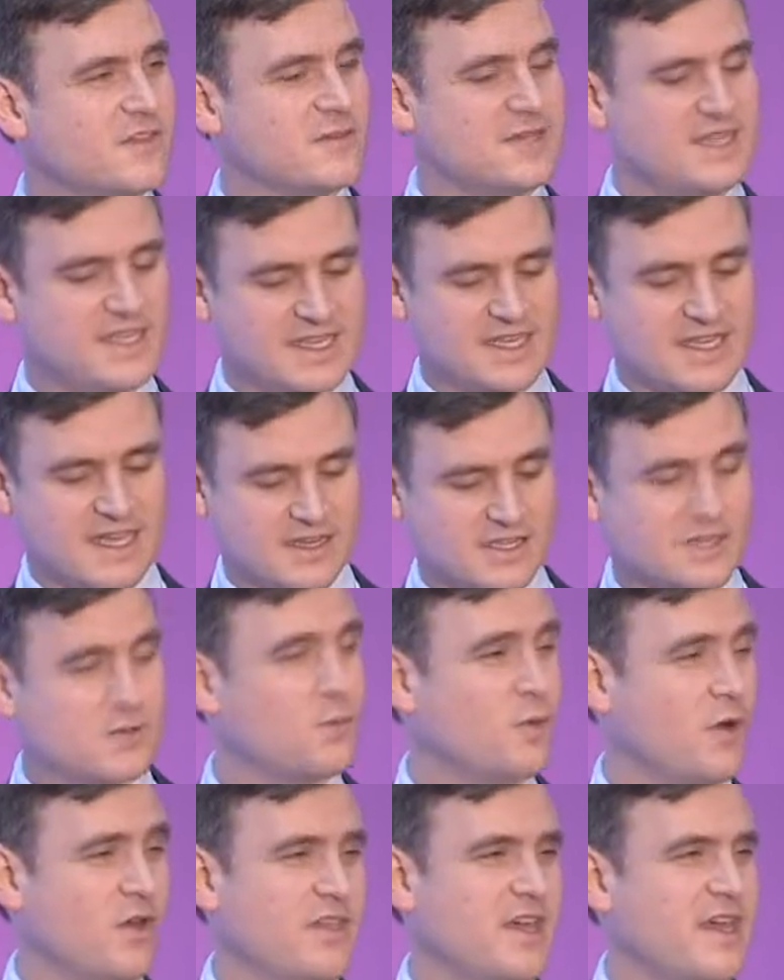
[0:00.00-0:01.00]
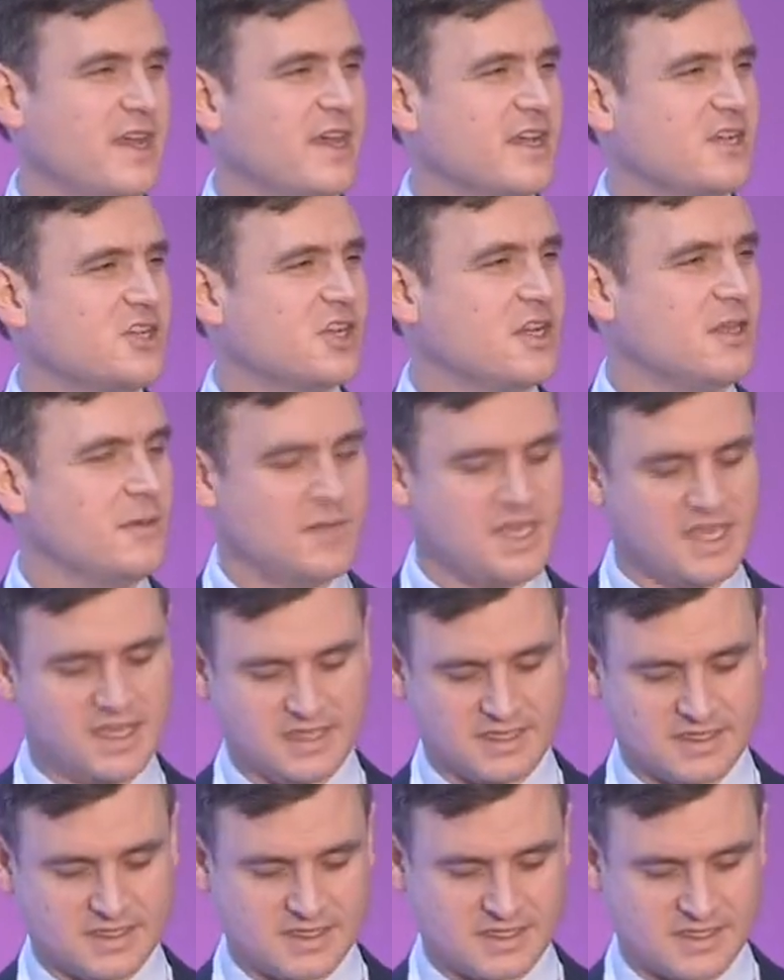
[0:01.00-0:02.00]
some detail as to what that actually
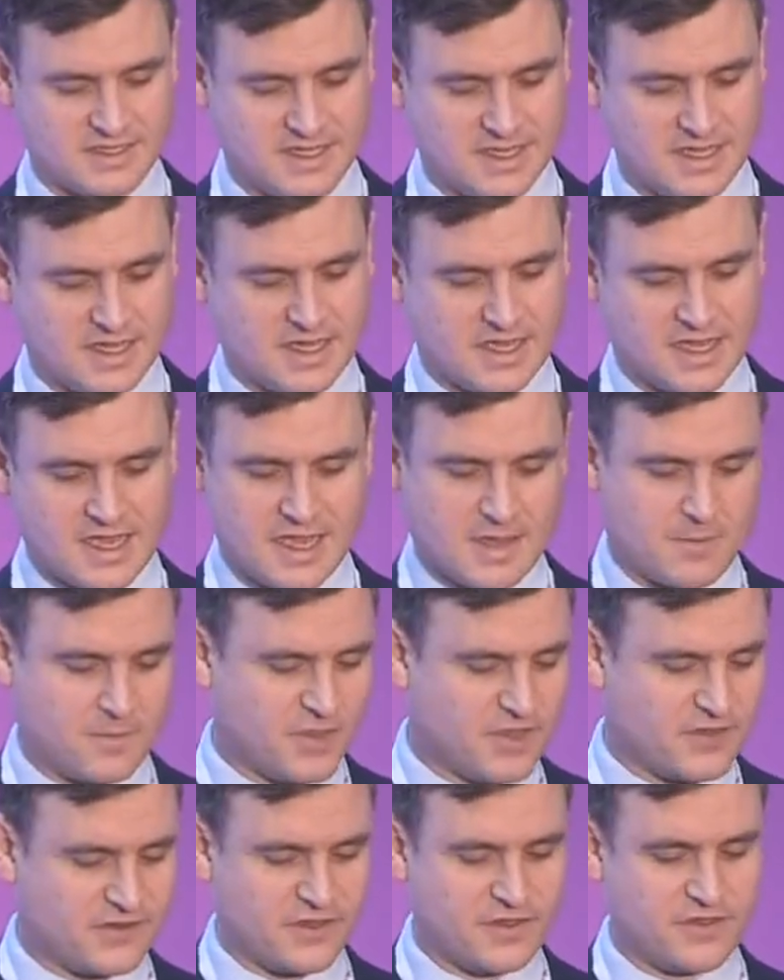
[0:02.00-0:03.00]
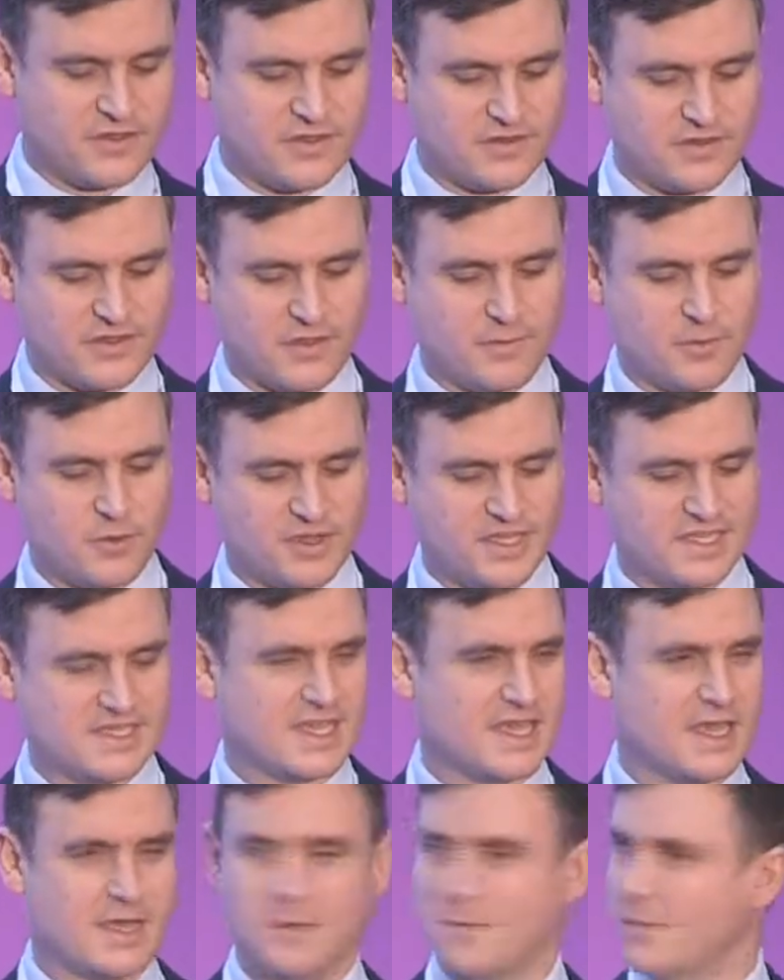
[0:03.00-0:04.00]
means. There's other points
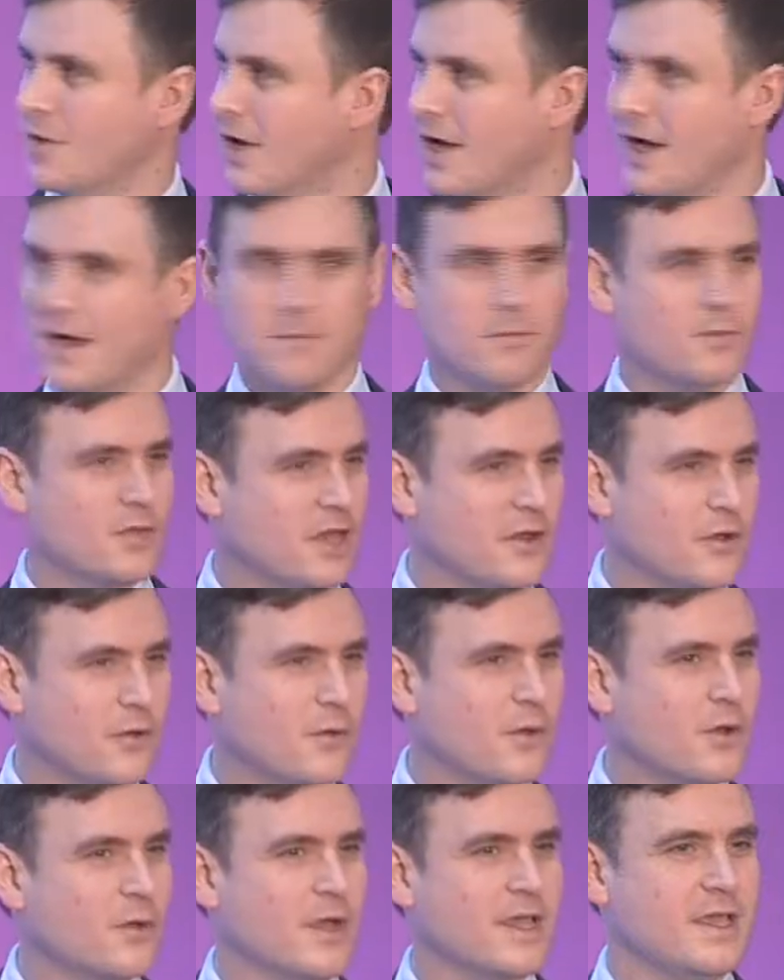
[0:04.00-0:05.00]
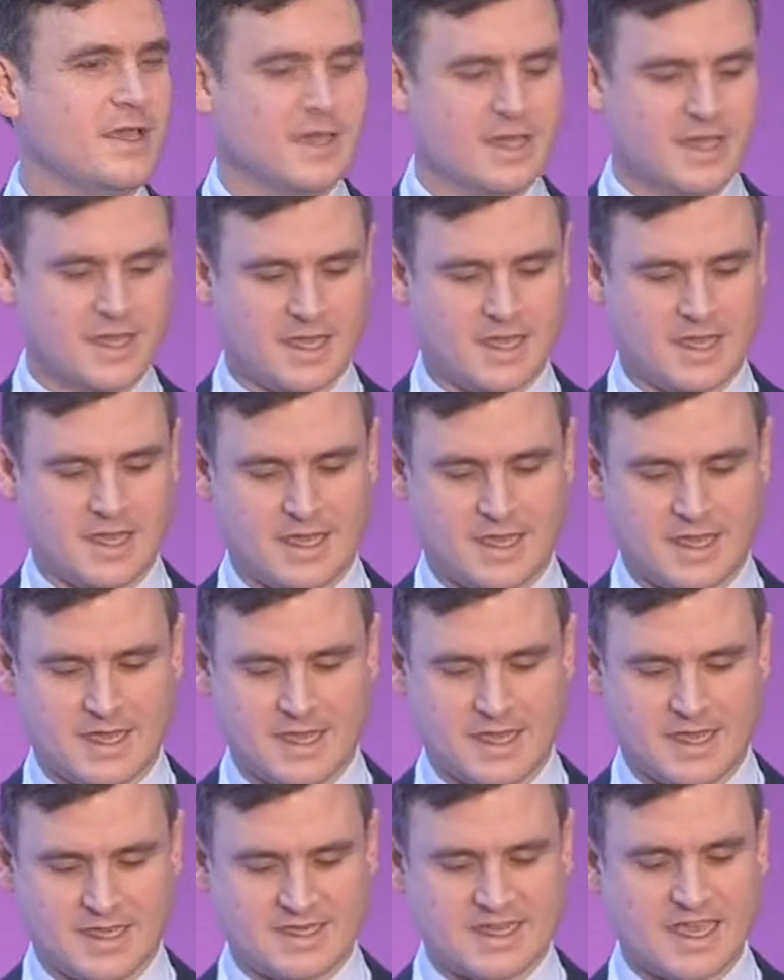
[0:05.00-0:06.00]
there, but I know we're quite
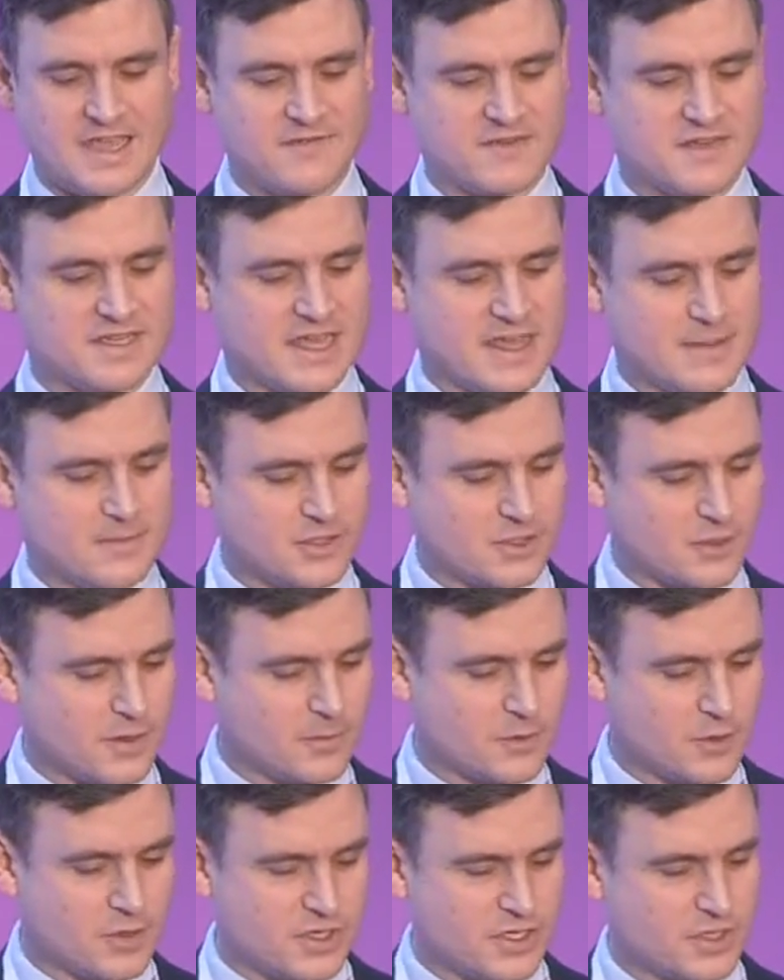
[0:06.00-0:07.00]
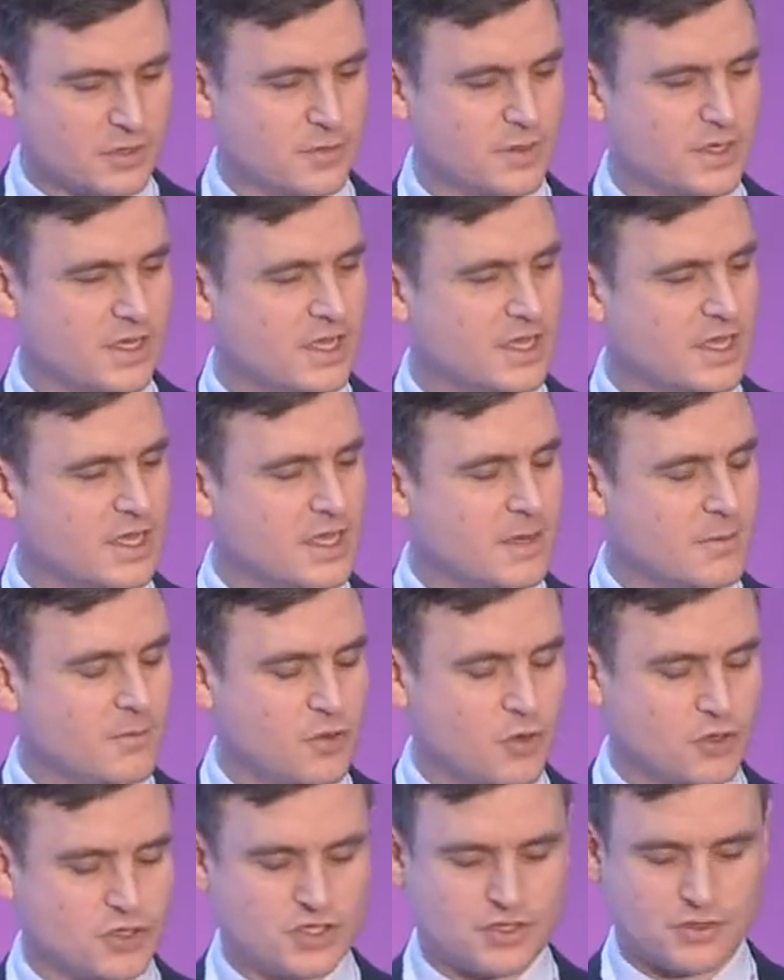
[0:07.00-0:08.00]
tight for time, so I'm going to
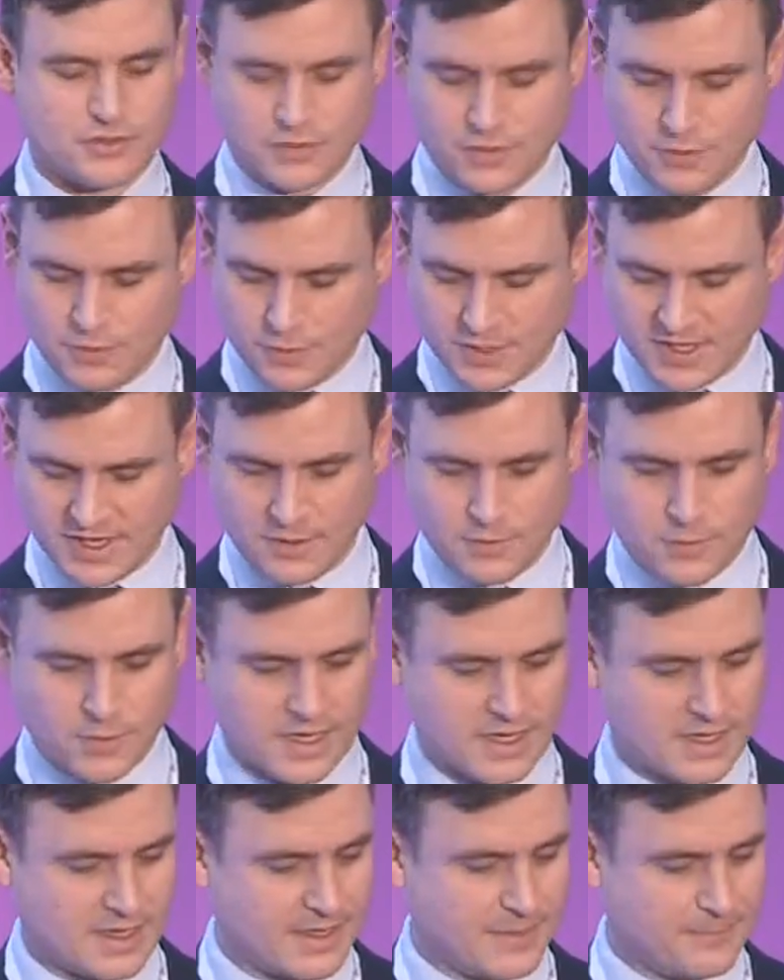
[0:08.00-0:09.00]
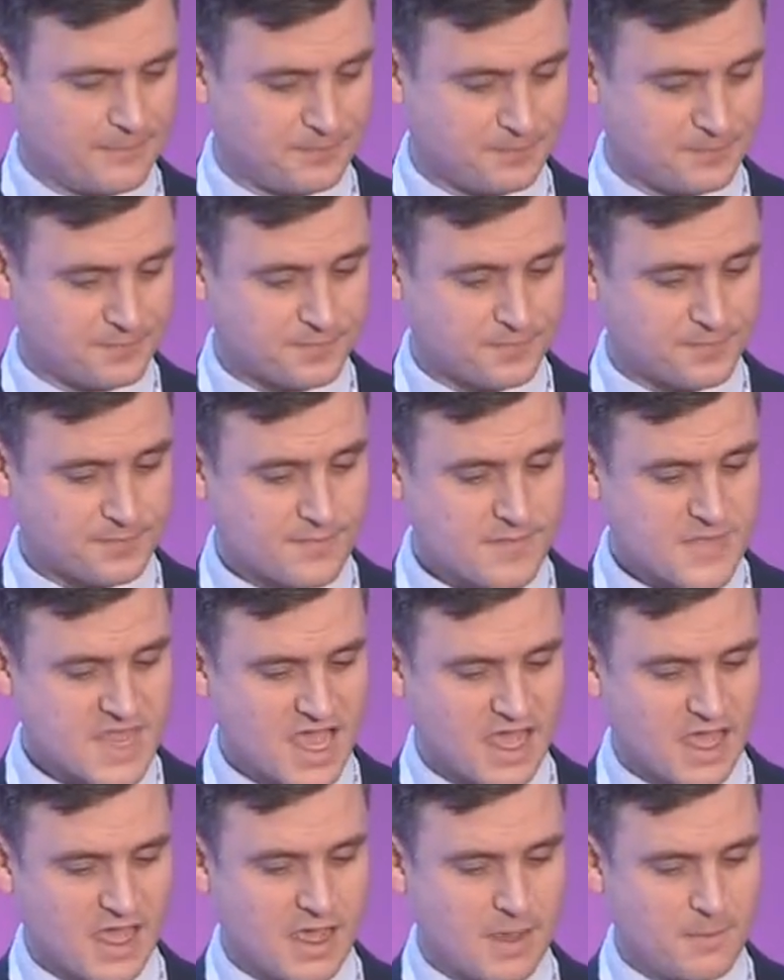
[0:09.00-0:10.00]
push through quite quickly.
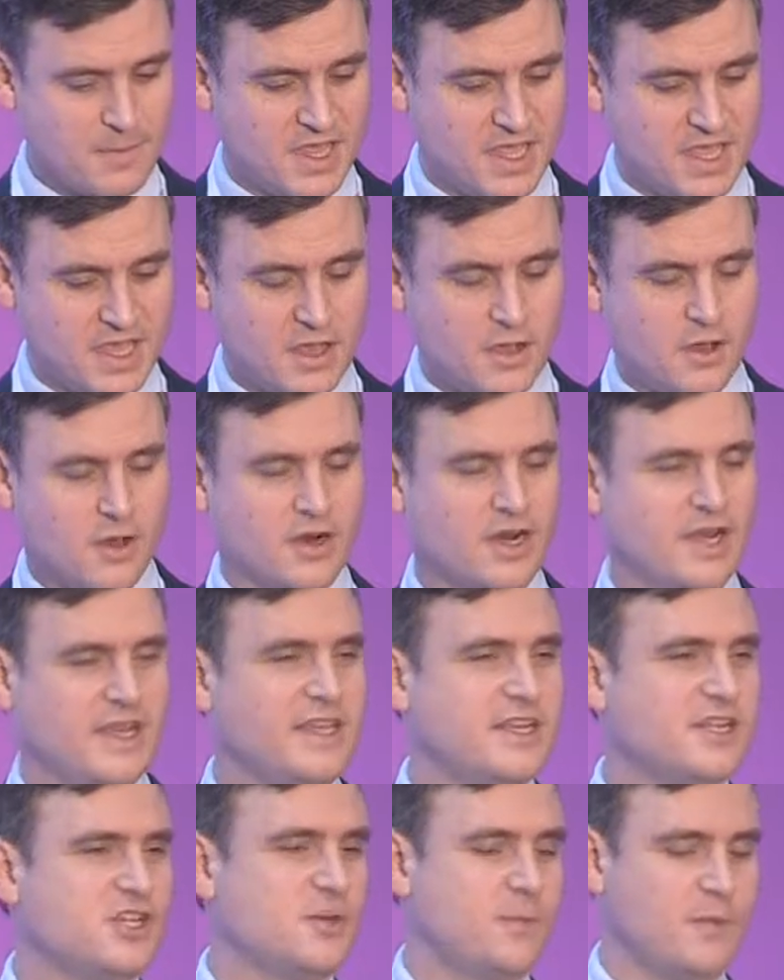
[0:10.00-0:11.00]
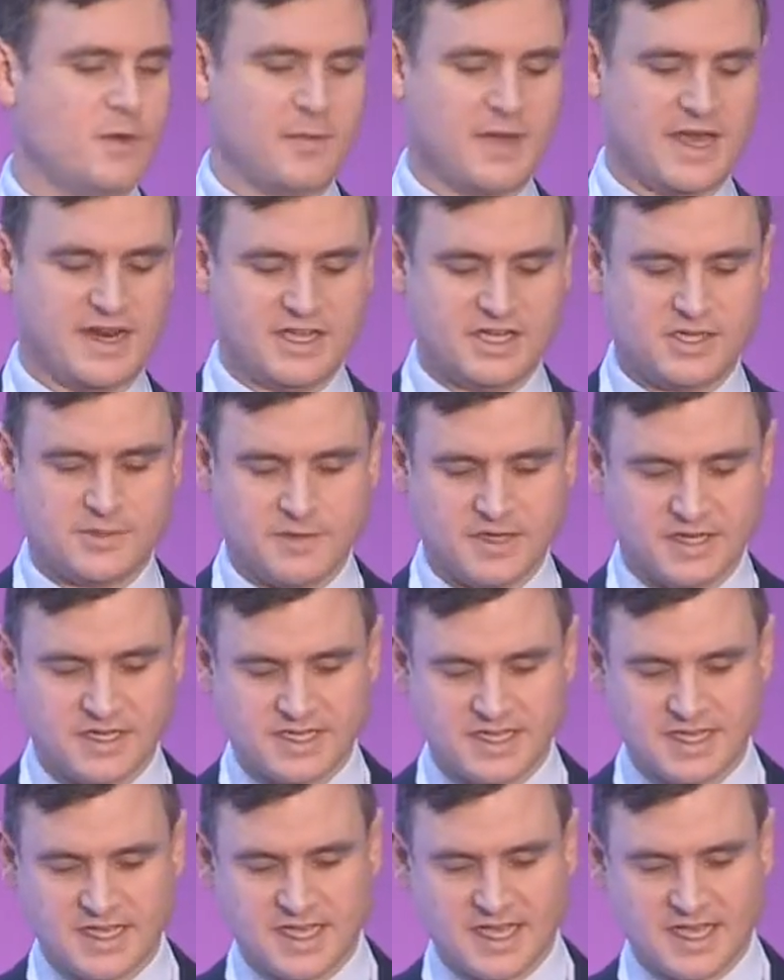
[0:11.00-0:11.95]
On leadership and management,